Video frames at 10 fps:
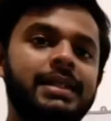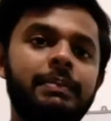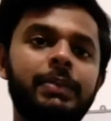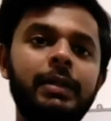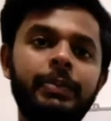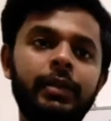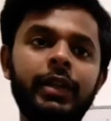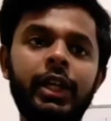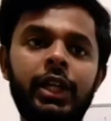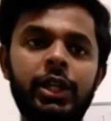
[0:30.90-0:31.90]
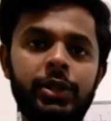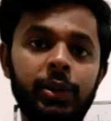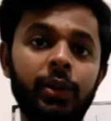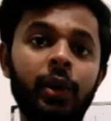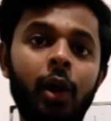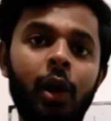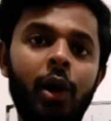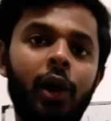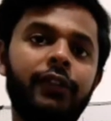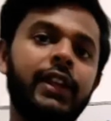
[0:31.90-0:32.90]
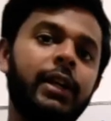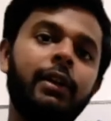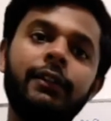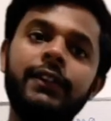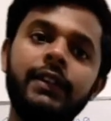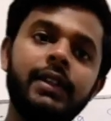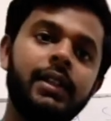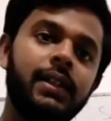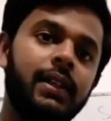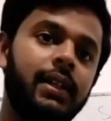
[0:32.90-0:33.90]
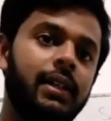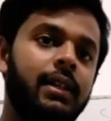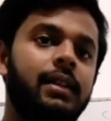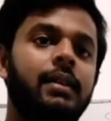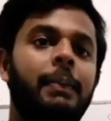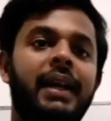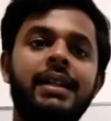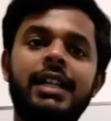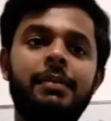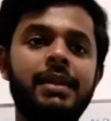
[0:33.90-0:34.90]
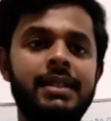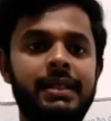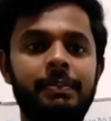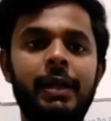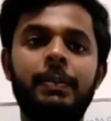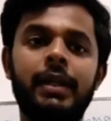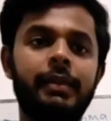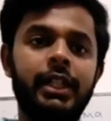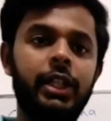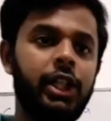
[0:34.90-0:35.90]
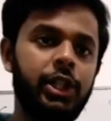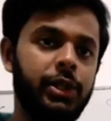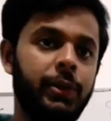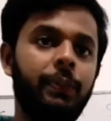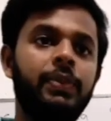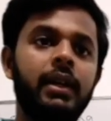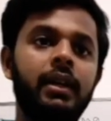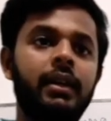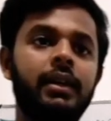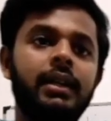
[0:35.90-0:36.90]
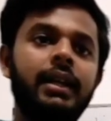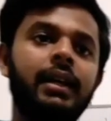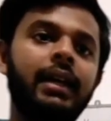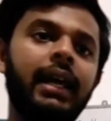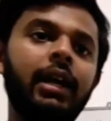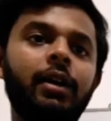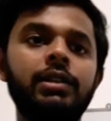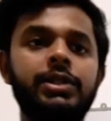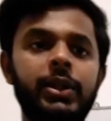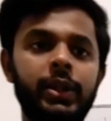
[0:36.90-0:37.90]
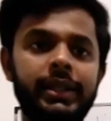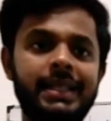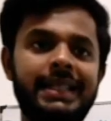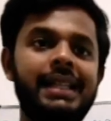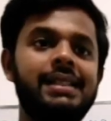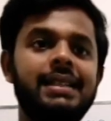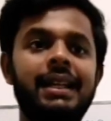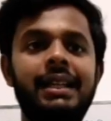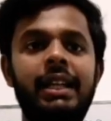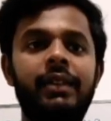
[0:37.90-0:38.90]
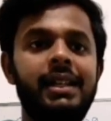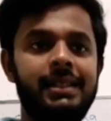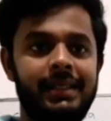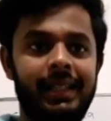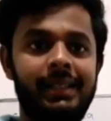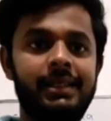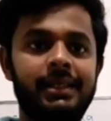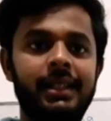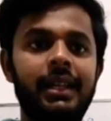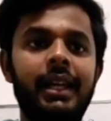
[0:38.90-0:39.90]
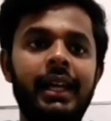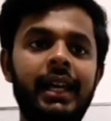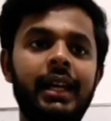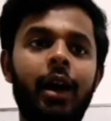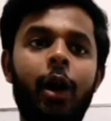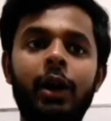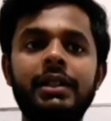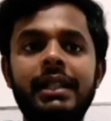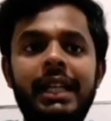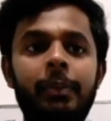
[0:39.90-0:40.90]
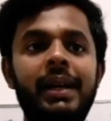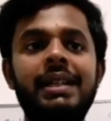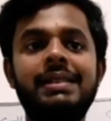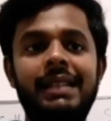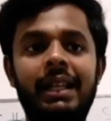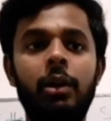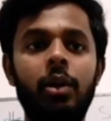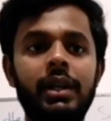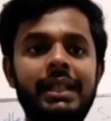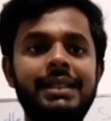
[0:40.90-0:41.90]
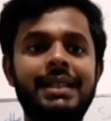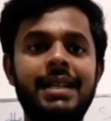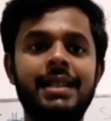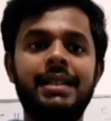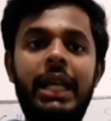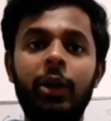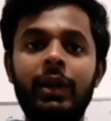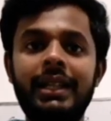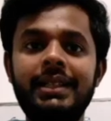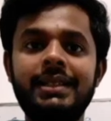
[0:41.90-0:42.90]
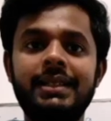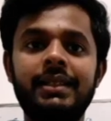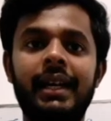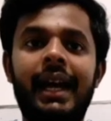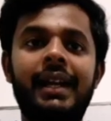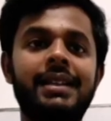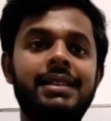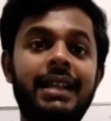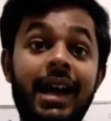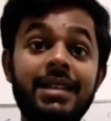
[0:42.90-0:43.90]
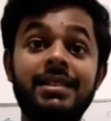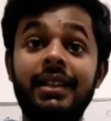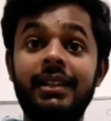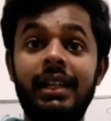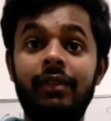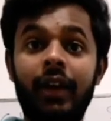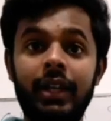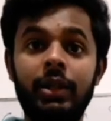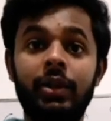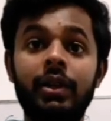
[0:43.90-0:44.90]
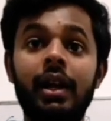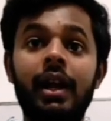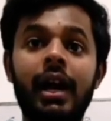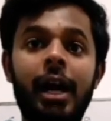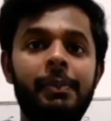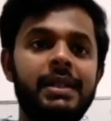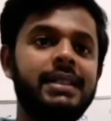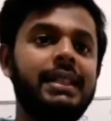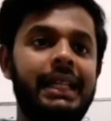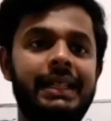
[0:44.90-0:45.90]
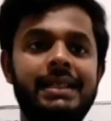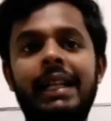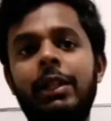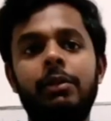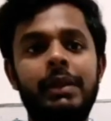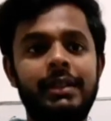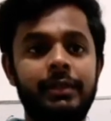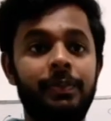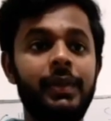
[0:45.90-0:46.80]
simple permanent tissue of that of parenchyma simple permanent tissue. Here also the cells are living cells. Here all the typical cell organelles such as nucleus and a large central vacuole are present in the cytoplasm.